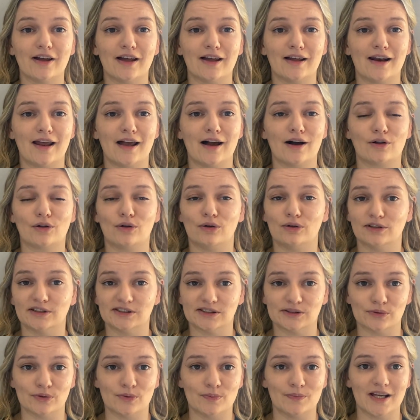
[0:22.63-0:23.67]
and how close
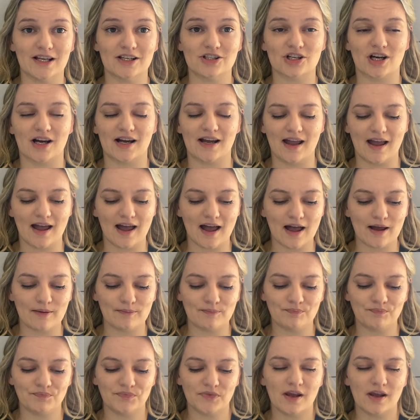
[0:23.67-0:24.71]
to a beach I am.